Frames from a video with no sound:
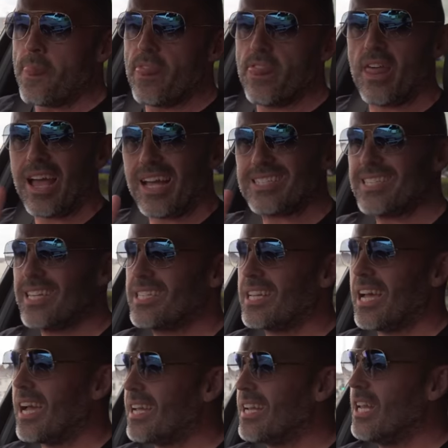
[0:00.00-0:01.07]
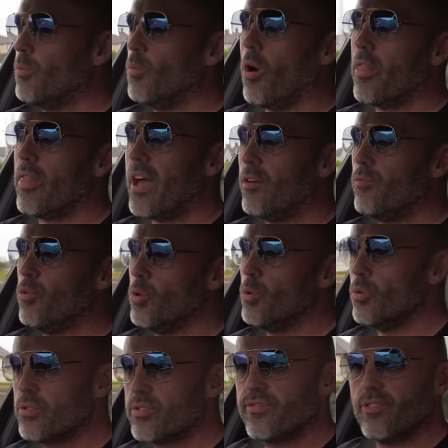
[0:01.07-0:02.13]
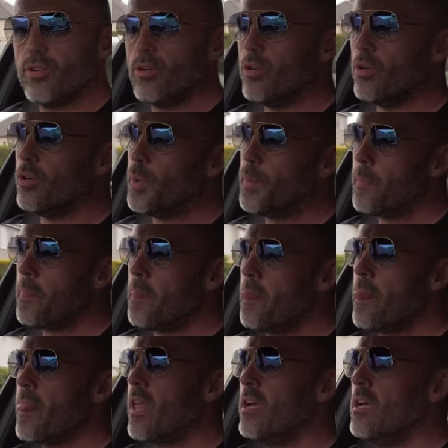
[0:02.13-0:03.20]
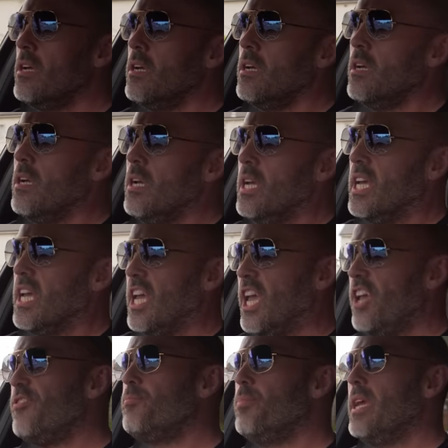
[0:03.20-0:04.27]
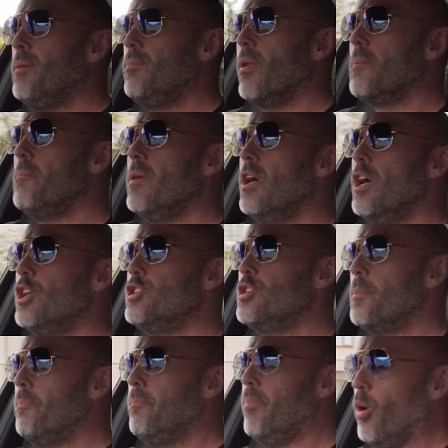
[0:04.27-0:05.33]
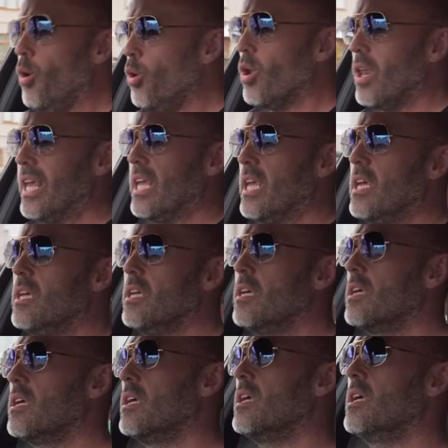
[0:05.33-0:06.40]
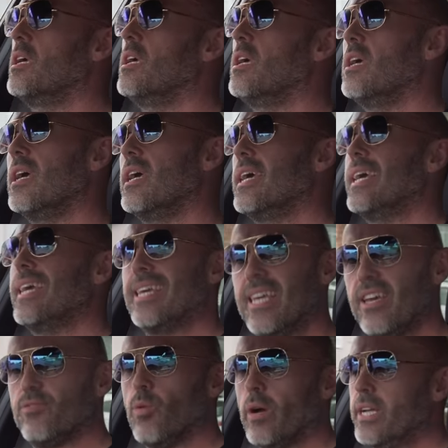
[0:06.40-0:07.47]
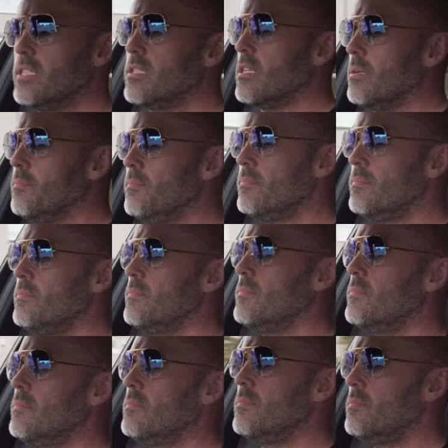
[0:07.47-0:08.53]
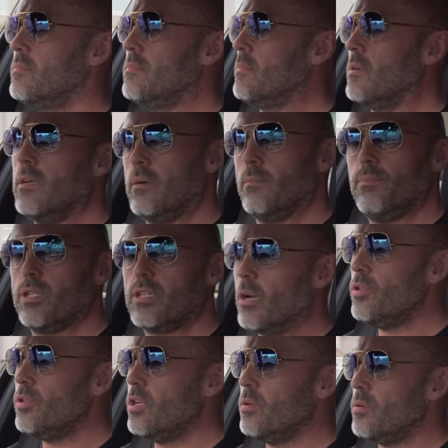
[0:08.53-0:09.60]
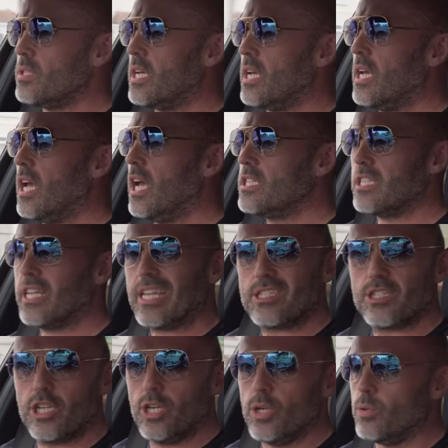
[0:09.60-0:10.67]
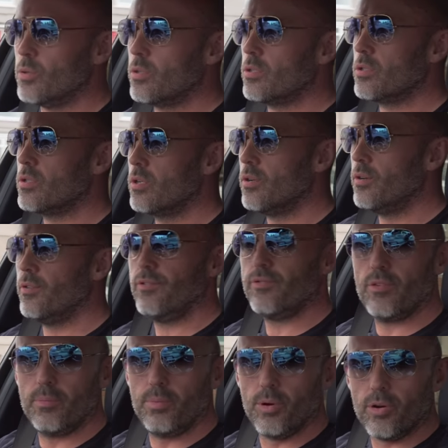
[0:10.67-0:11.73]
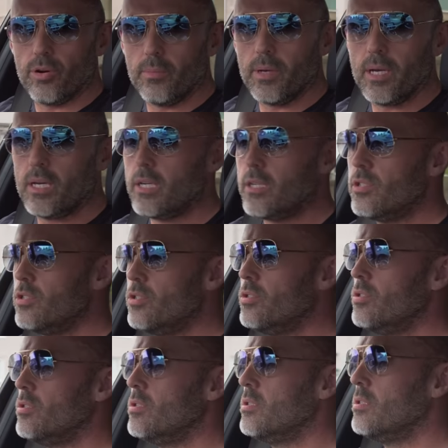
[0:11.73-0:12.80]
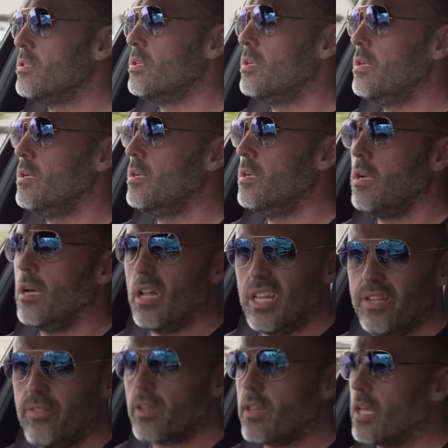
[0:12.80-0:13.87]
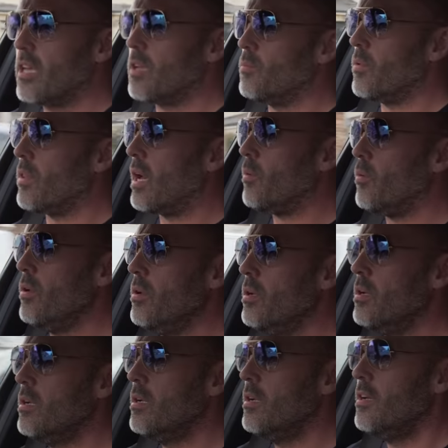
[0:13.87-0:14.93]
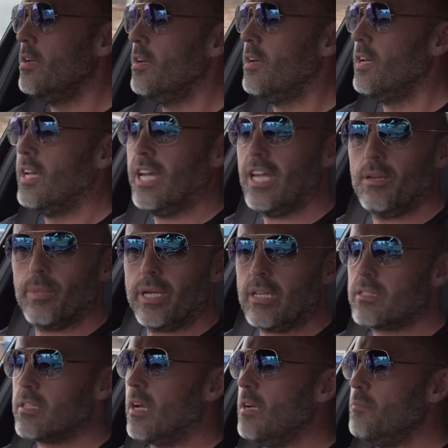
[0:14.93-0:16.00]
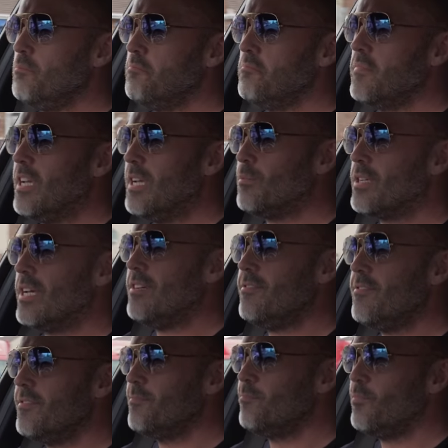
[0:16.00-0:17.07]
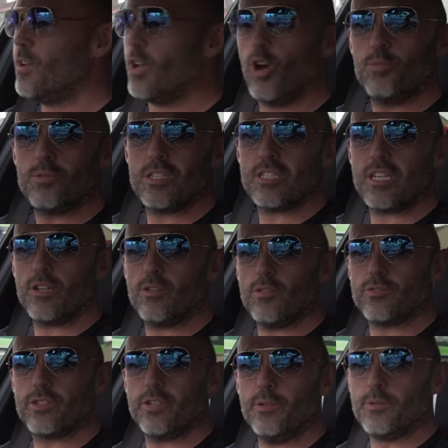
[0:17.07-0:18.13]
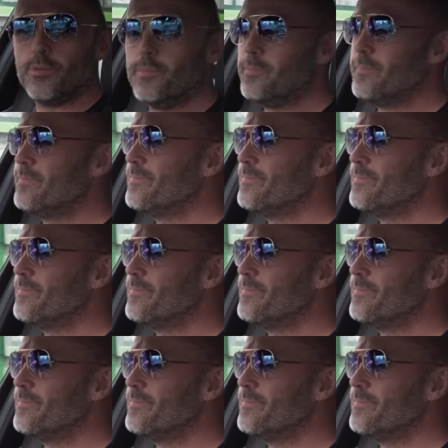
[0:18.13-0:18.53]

That's exactly what that rule's for. If people emerge poorly, give way to them. but use it as an excuse for a poorer merge. I'll leave you thinking with that one. In the meantime, keep safe, and I hope to see you all soon.